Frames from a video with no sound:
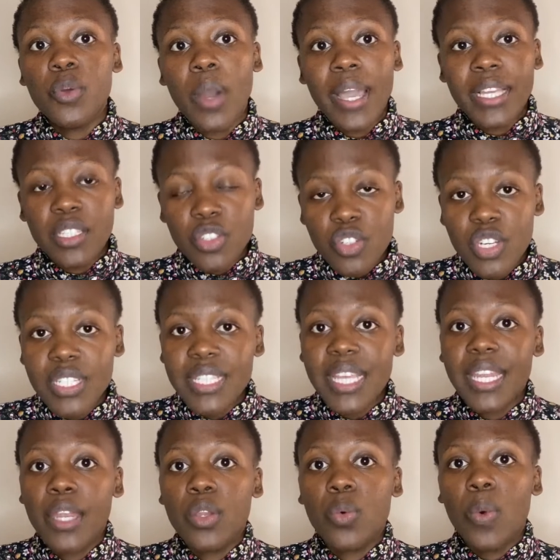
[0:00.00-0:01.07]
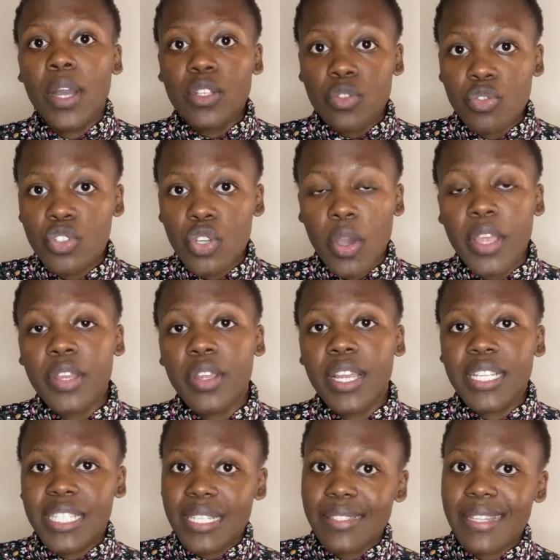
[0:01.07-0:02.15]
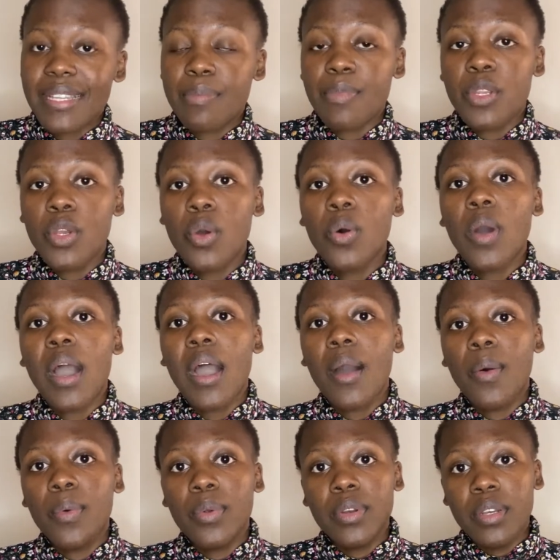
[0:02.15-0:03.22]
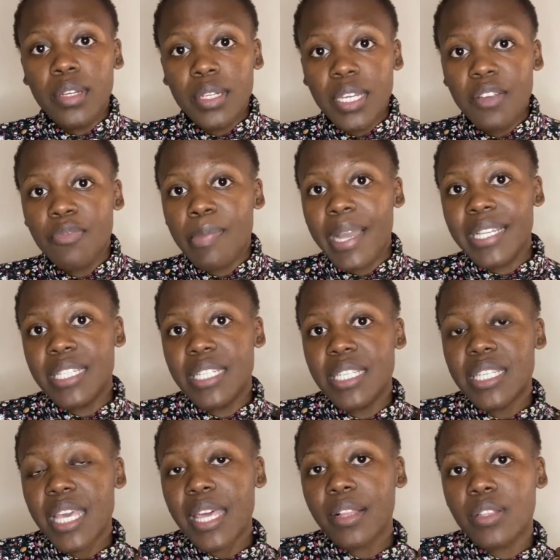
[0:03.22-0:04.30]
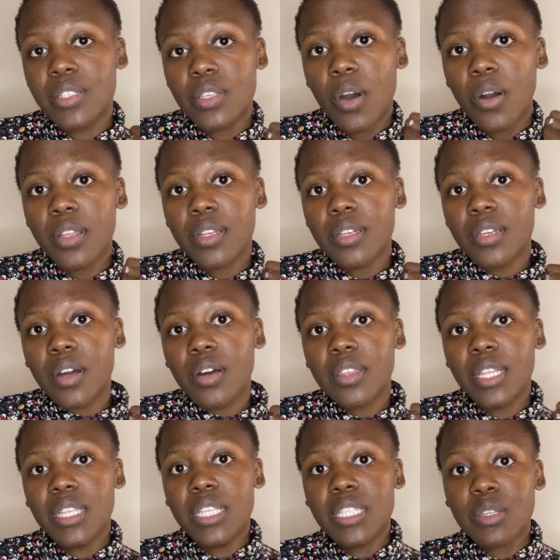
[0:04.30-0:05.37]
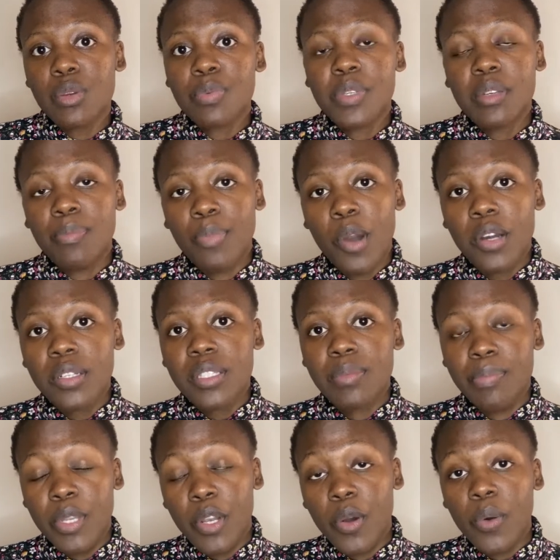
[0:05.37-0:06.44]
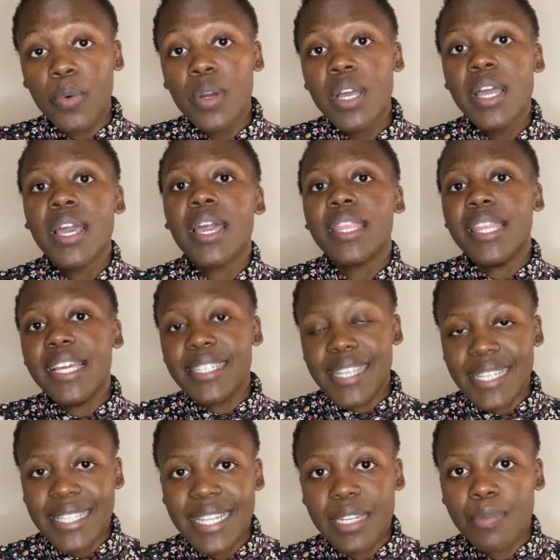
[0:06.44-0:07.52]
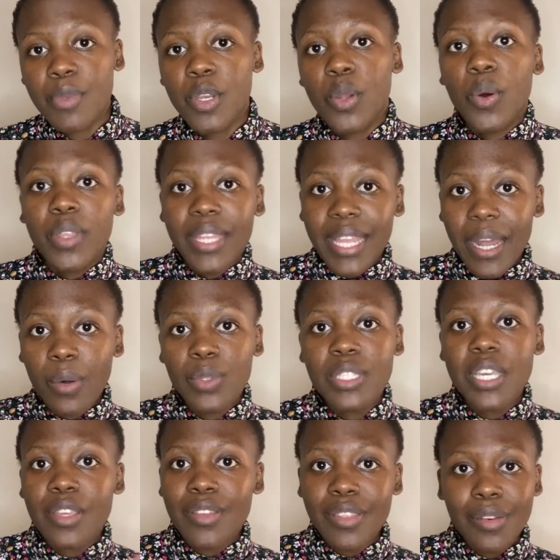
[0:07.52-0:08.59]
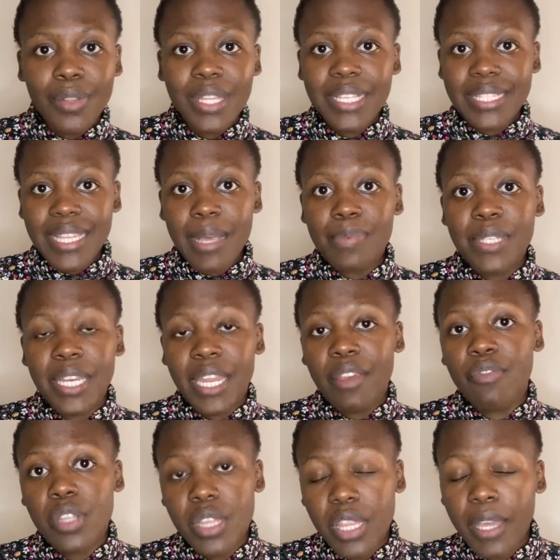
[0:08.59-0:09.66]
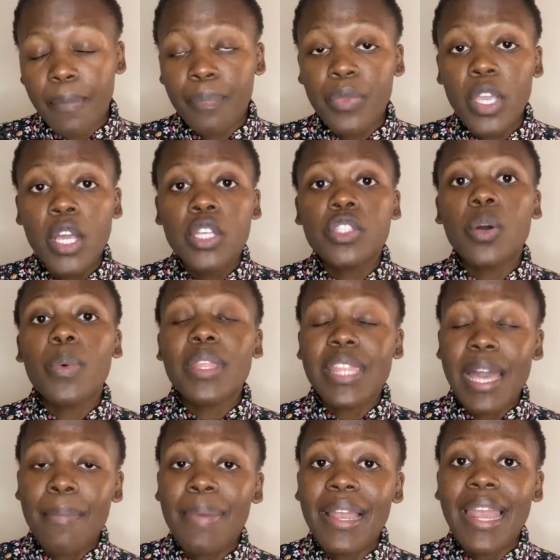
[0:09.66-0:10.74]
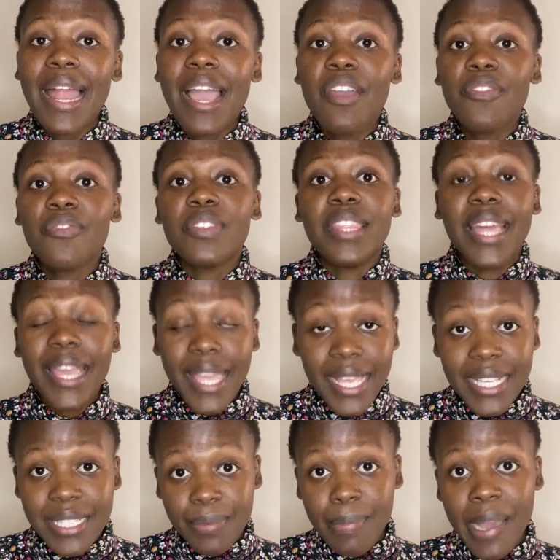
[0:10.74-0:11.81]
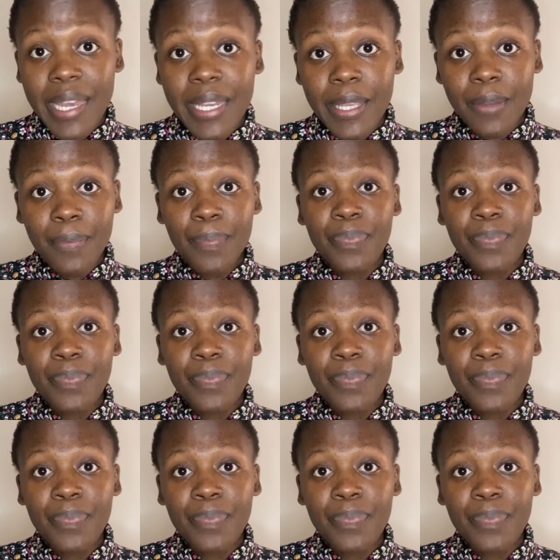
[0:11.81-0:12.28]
are interested and you want to join, you can just let me know. I will leave my details on the description box below. Then just let me know, then I will take you through the steps and everything. So with Herbalife, there is money,